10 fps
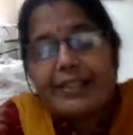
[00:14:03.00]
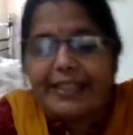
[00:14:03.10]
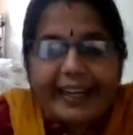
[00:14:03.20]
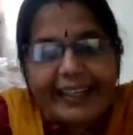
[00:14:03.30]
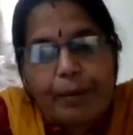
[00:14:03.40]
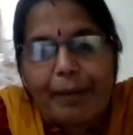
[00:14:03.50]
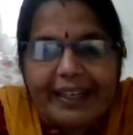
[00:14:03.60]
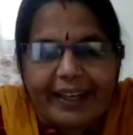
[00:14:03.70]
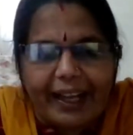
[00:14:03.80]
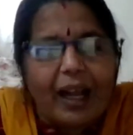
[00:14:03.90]
genetic
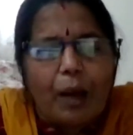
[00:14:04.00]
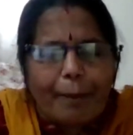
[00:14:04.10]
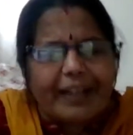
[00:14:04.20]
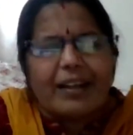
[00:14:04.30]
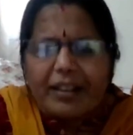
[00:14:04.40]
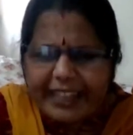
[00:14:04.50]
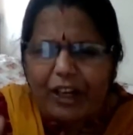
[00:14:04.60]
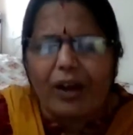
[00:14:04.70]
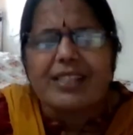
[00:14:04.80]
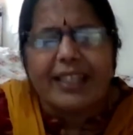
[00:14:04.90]
material. But there
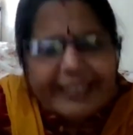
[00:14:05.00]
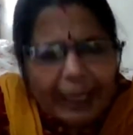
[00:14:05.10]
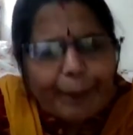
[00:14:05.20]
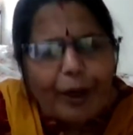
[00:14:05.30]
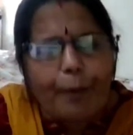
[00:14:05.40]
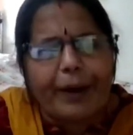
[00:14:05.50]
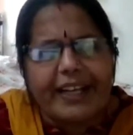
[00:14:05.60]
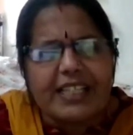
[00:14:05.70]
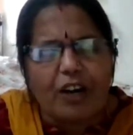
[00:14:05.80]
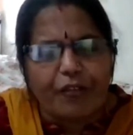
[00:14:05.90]
are certain
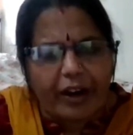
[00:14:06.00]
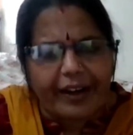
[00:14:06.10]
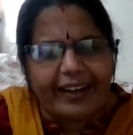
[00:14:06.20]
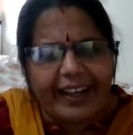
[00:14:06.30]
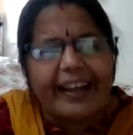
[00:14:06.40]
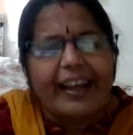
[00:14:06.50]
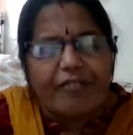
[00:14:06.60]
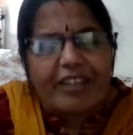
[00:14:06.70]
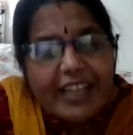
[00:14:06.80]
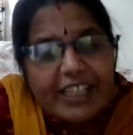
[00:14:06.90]
properties of RNA
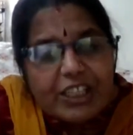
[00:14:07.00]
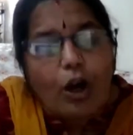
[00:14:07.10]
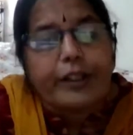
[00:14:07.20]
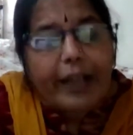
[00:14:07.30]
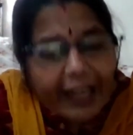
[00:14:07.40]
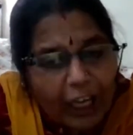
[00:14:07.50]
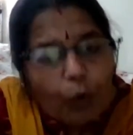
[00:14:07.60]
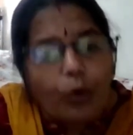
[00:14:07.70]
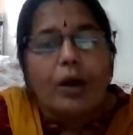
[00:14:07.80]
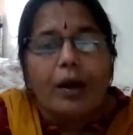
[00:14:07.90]
which does not
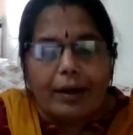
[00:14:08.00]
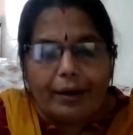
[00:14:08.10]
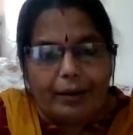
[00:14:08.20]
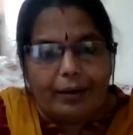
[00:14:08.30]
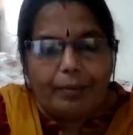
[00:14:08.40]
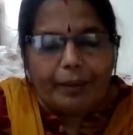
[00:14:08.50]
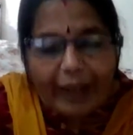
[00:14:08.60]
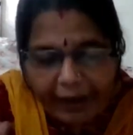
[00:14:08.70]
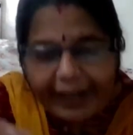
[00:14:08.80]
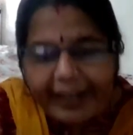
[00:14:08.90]
allow the
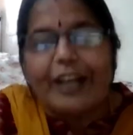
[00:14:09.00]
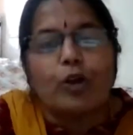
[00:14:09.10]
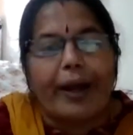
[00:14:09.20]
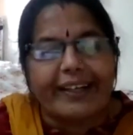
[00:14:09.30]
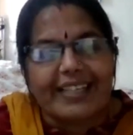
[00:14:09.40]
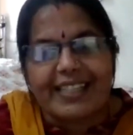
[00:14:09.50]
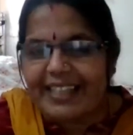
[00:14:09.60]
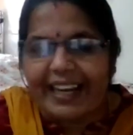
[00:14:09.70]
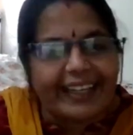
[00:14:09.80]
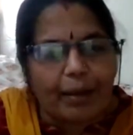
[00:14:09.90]
RNA to act as a
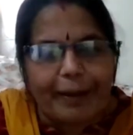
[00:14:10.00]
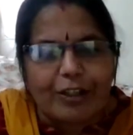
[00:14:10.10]
genetic material.